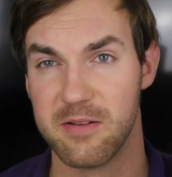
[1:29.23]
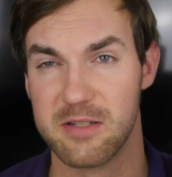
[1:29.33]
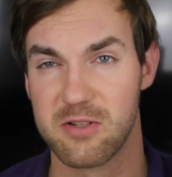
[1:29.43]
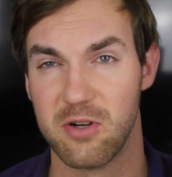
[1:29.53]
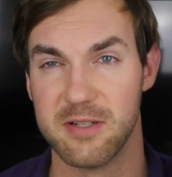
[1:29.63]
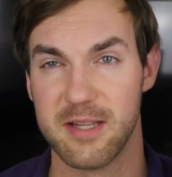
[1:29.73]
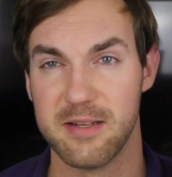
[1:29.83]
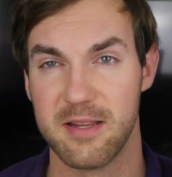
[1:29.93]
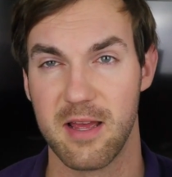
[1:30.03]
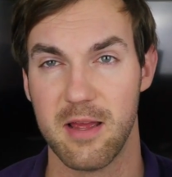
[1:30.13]
It's called then
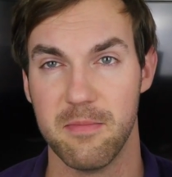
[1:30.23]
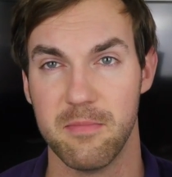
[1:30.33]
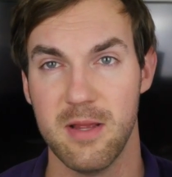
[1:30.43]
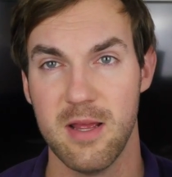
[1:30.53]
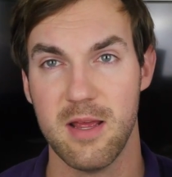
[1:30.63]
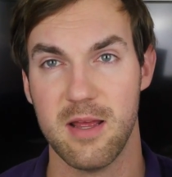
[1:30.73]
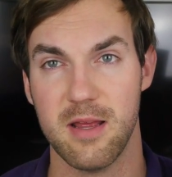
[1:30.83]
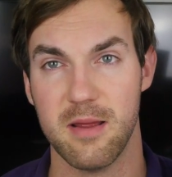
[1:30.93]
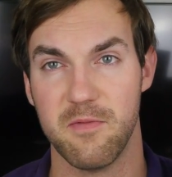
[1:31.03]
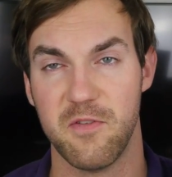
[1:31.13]

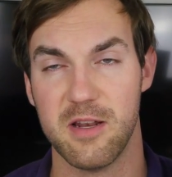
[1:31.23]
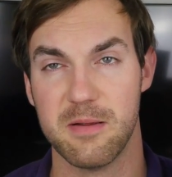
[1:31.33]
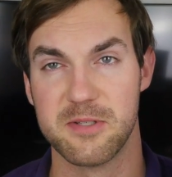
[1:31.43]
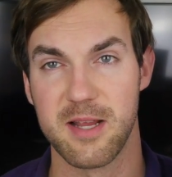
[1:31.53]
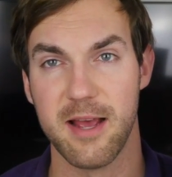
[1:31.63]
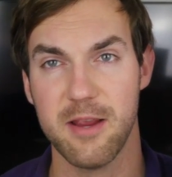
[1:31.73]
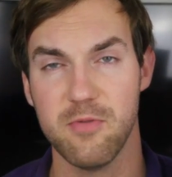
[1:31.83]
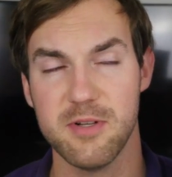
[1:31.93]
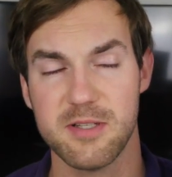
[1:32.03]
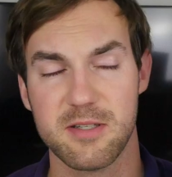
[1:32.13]
the Philips
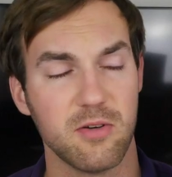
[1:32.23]
Iris,